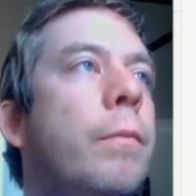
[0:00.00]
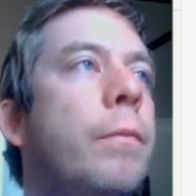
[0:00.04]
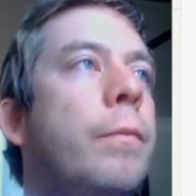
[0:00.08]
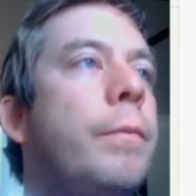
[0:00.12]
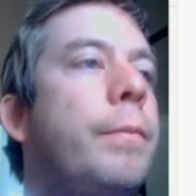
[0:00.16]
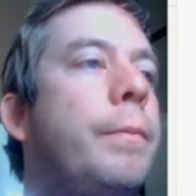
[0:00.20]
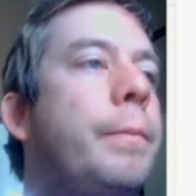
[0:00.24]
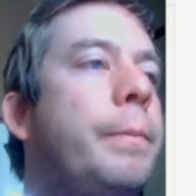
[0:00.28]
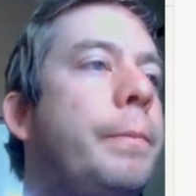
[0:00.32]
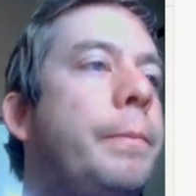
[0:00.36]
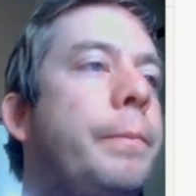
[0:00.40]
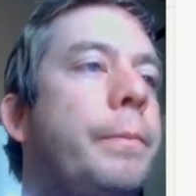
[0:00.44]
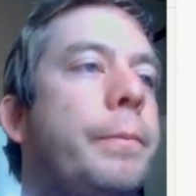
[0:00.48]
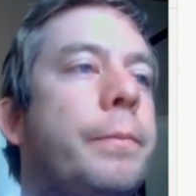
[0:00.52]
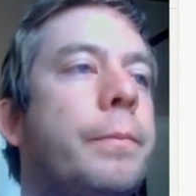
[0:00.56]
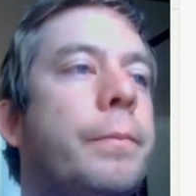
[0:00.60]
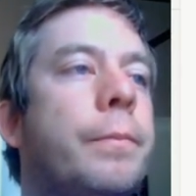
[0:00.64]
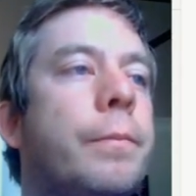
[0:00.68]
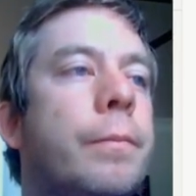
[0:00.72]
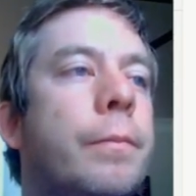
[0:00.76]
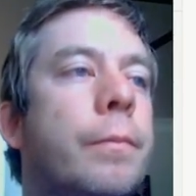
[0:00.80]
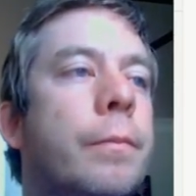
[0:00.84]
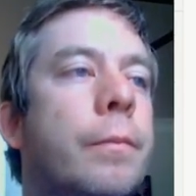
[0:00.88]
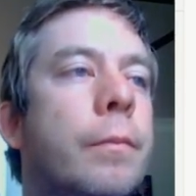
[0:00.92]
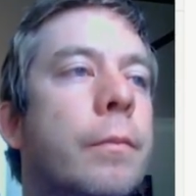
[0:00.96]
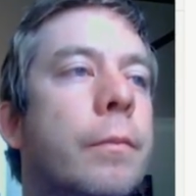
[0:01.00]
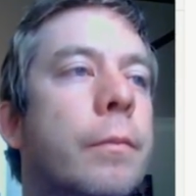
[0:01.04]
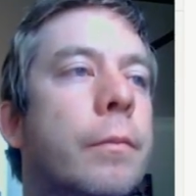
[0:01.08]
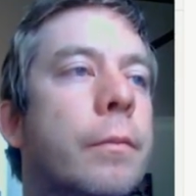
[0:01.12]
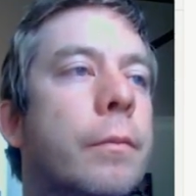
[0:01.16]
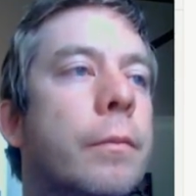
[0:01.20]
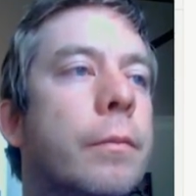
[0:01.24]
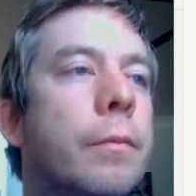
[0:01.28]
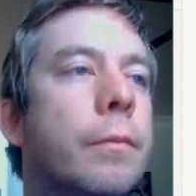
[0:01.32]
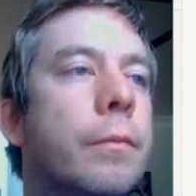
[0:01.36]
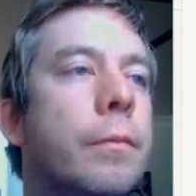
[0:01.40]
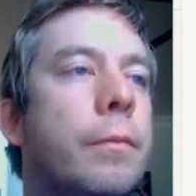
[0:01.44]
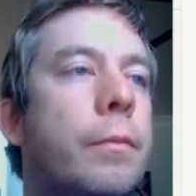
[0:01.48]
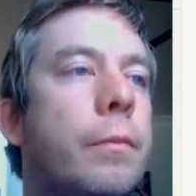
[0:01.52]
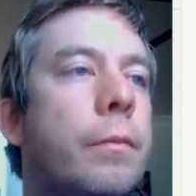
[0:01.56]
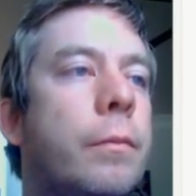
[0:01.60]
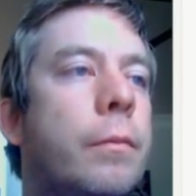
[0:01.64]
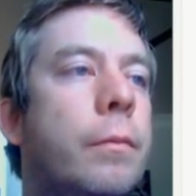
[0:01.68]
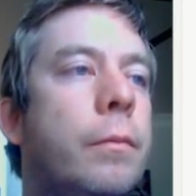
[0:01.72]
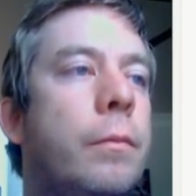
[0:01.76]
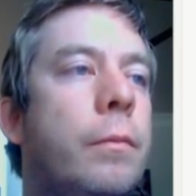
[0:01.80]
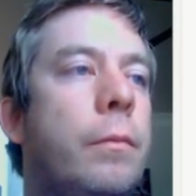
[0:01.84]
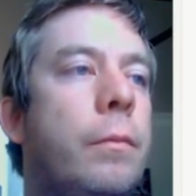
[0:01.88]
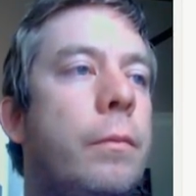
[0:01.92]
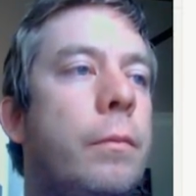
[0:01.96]

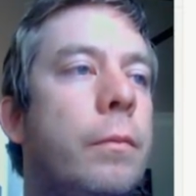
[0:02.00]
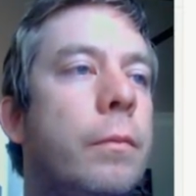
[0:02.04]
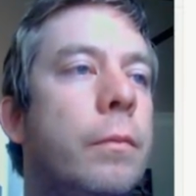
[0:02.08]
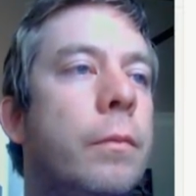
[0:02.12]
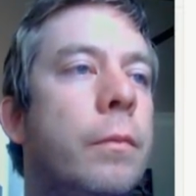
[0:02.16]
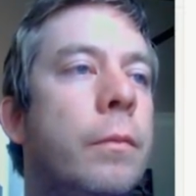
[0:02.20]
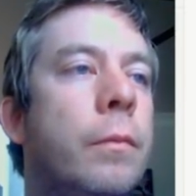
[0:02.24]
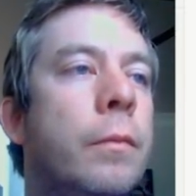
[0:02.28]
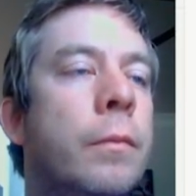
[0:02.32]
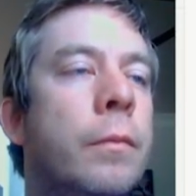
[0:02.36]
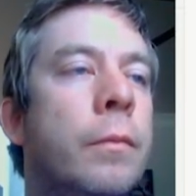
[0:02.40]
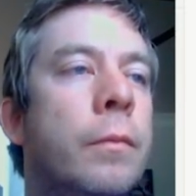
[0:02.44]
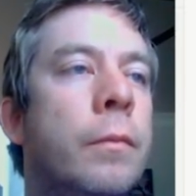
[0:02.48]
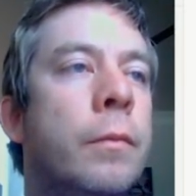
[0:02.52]
No one is speaking in this clip.